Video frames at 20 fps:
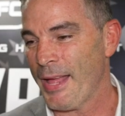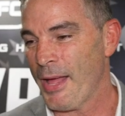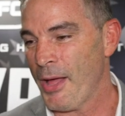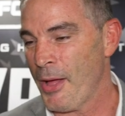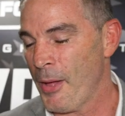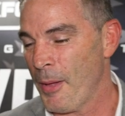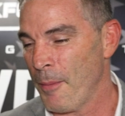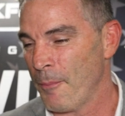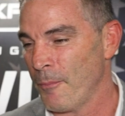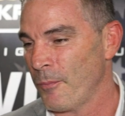
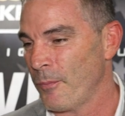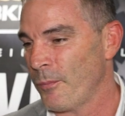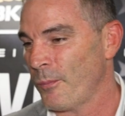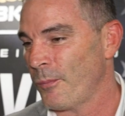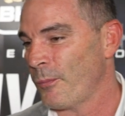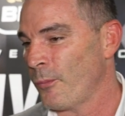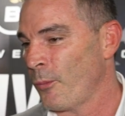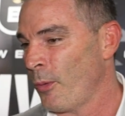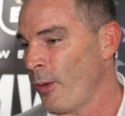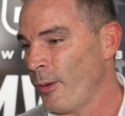Um,
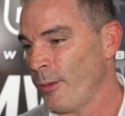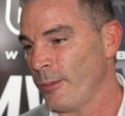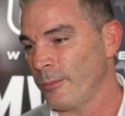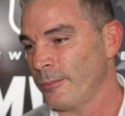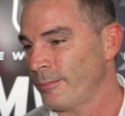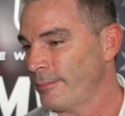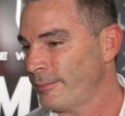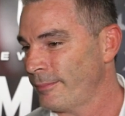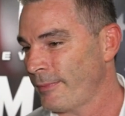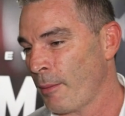well,
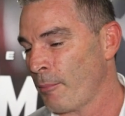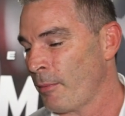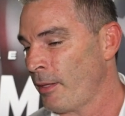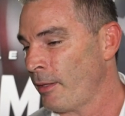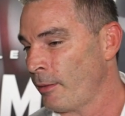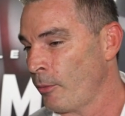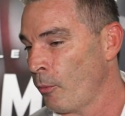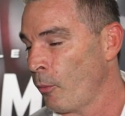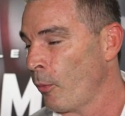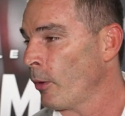I
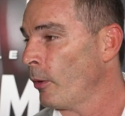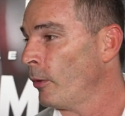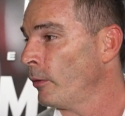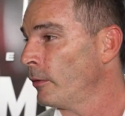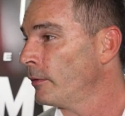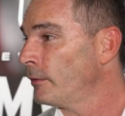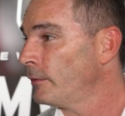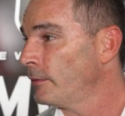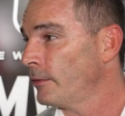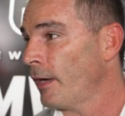mean, the
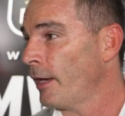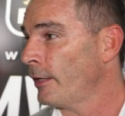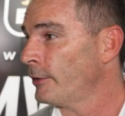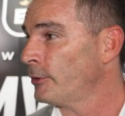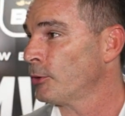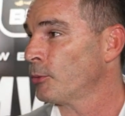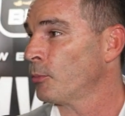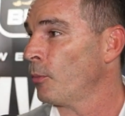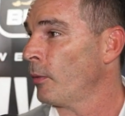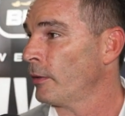world. I
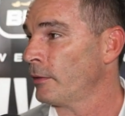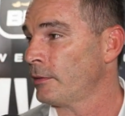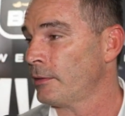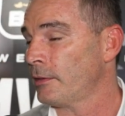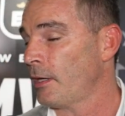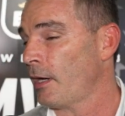just want,